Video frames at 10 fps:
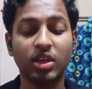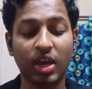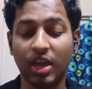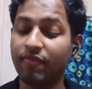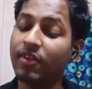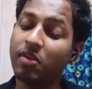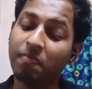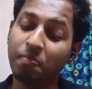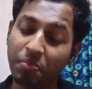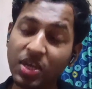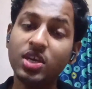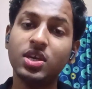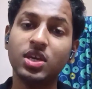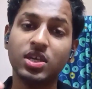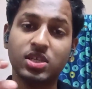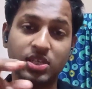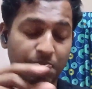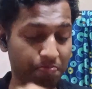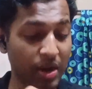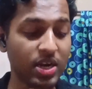the n will be
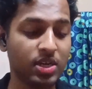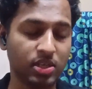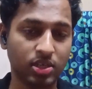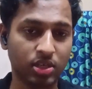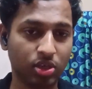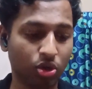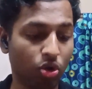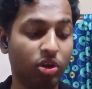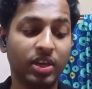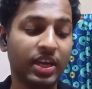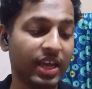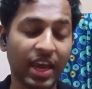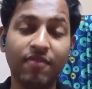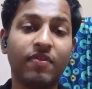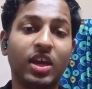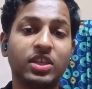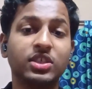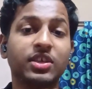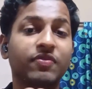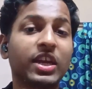dependent on that n
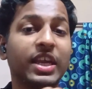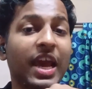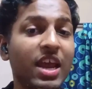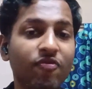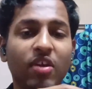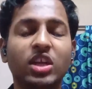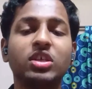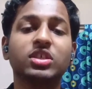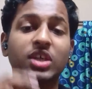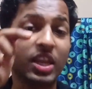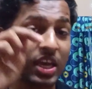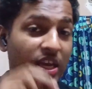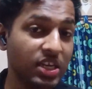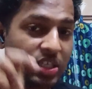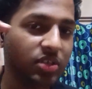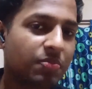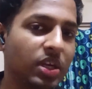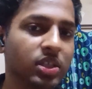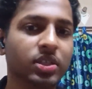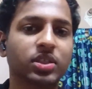vectors if that n vectors are
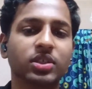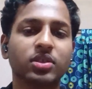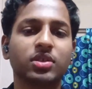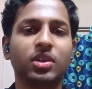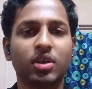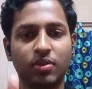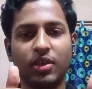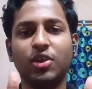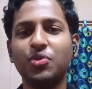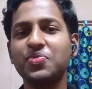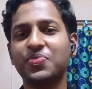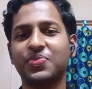independent. Thank you.